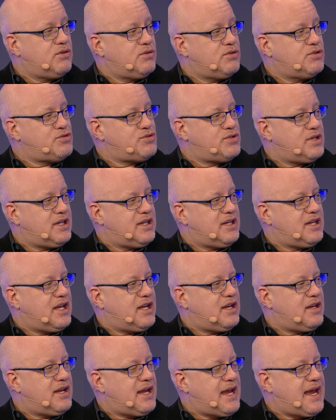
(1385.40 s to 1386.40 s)
laundering
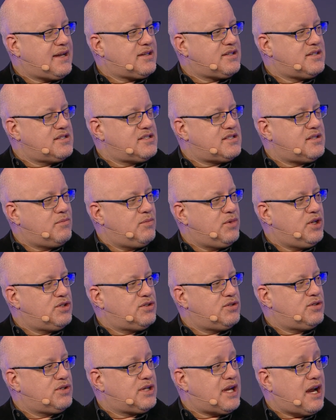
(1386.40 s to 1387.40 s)
actors than we
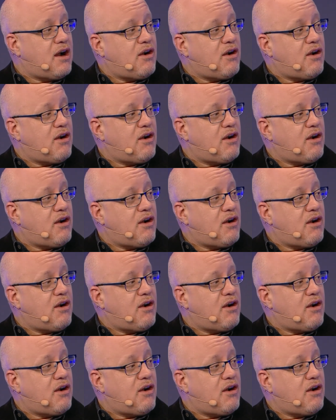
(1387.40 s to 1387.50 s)
do